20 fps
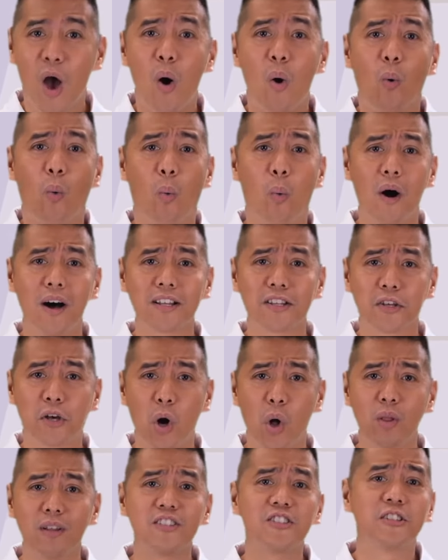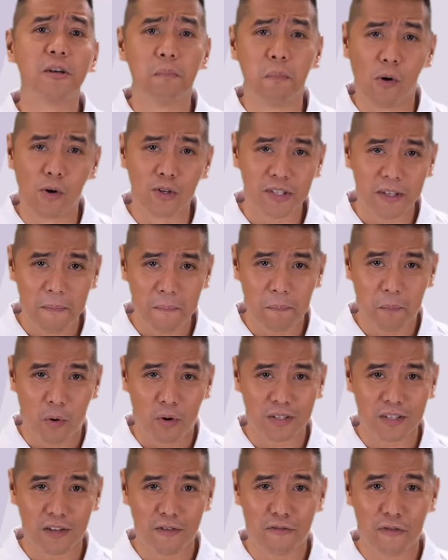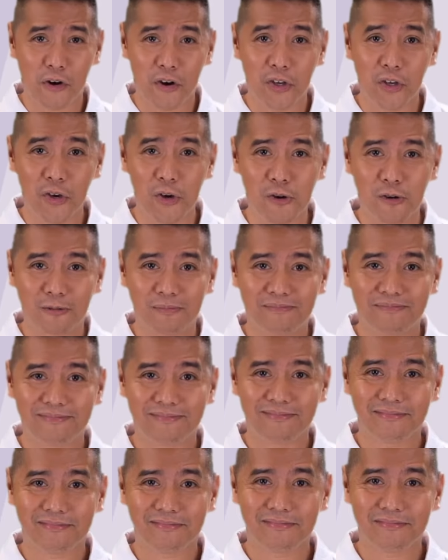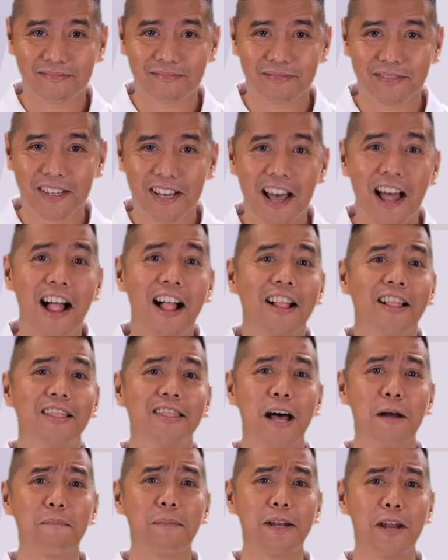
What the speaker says: What goal is the most important for you? Let me